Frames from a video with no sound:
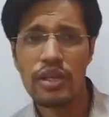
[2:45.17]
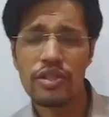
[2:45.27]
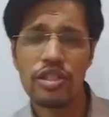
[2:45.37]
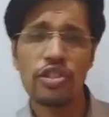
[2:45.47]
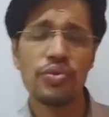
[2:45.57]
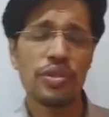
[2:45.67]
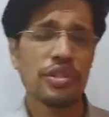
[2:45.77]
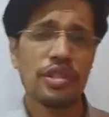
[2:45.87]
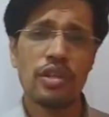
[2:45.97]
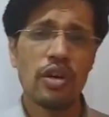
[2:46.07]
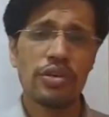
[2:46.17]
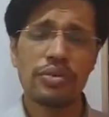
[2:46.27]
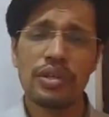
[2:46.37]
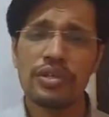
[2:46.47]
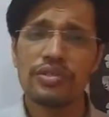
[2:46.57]
situation, or
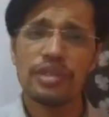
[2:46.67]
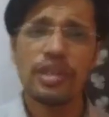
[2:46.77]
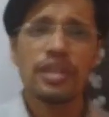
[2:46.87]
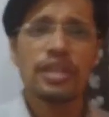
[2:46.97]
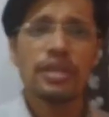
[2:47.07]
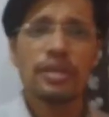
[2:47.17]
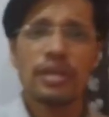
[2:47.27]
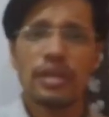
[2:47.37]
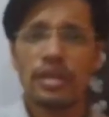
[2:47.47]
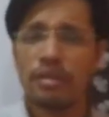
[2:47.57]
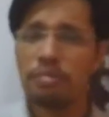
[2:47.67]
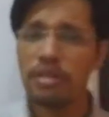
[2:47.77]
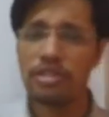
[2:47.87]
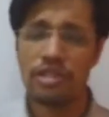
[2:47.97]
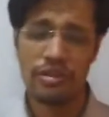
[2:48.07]
you can say
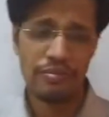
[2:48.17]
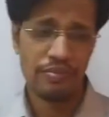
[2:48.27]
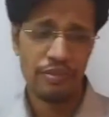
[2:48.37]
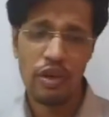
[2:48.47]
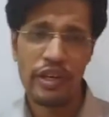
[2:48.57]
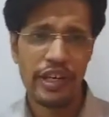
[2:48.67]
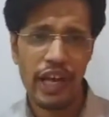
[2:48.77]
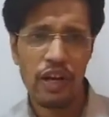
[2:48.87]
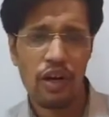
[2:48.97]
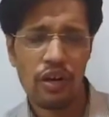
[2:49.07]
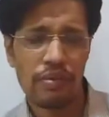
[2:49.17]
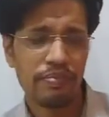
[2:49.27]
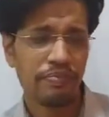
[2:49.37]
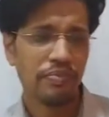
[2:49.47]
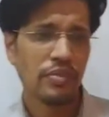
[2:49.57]
person or dialogue.
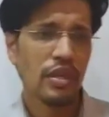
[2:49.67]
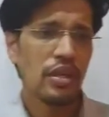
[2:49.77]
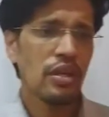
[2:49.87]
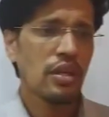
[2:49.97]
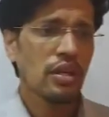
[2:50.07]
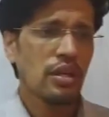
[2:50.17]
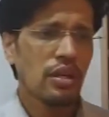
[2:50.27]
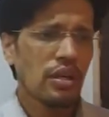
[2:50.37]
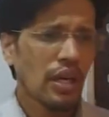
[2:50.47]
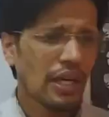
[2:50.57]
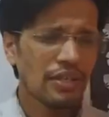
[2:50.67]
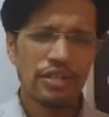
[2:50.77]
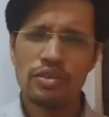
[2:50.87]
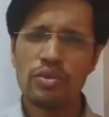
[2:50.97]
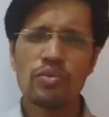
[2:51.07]
I
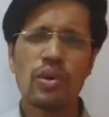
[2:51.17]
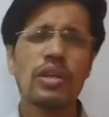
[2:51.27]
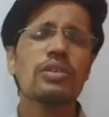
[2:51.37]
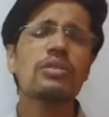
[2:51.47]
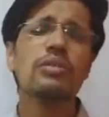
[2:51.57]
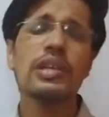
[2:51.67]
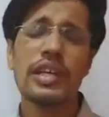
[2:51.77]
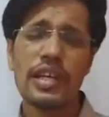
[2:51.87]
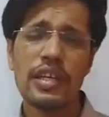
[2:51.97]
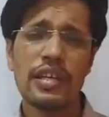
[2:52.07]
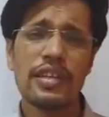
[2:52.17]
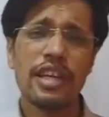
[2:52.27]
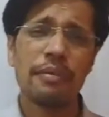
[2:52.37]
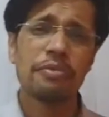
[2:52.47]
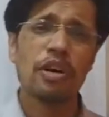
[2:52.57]
just don't want to go again
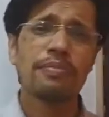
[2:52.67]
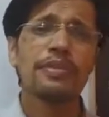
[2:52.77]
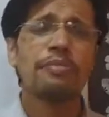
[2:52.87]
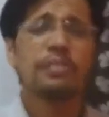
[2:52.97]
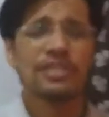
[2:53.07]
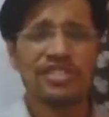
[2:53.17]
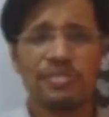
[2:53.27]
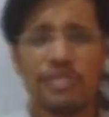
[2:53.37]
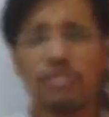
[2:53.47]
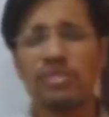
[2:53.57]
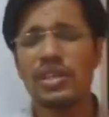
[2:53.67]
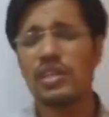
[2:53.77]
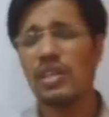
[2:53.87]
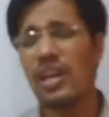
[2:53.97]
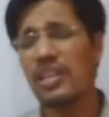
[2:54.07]
depth of the perception
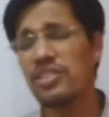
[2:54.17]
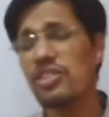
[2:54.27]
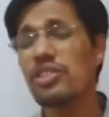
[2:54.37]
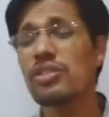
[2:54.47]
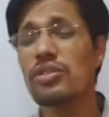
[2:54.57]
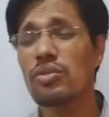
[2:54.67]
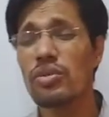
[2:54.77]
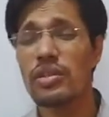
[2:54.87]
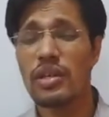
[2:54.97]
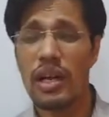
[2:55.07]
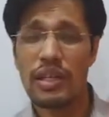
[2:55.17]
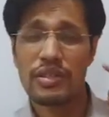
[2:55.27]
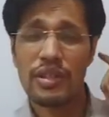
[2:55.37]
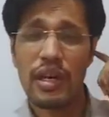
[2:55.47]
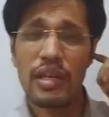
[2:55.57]
what I just told
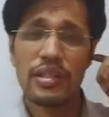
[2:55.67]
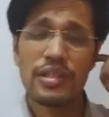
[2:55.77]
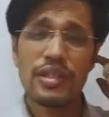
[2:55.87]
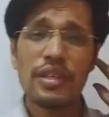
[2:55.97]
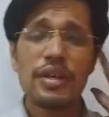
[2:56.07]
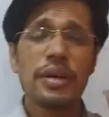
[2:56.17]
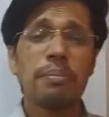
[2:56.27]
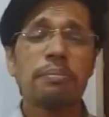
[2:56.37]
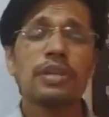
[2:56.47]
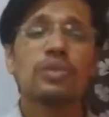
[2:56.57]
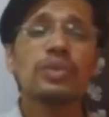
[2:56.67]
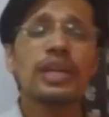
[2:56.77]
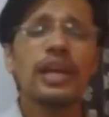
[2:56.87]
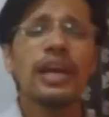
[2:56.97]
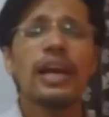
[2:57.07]
last class, but
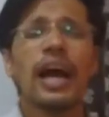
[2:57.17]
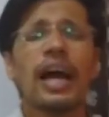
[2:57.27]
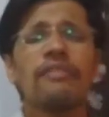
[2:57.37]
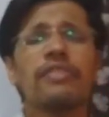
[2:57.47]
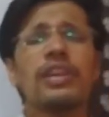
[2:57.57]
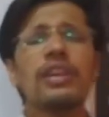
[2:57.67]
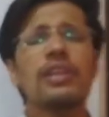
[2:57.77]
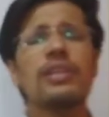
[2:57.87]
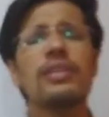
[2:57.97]
today I will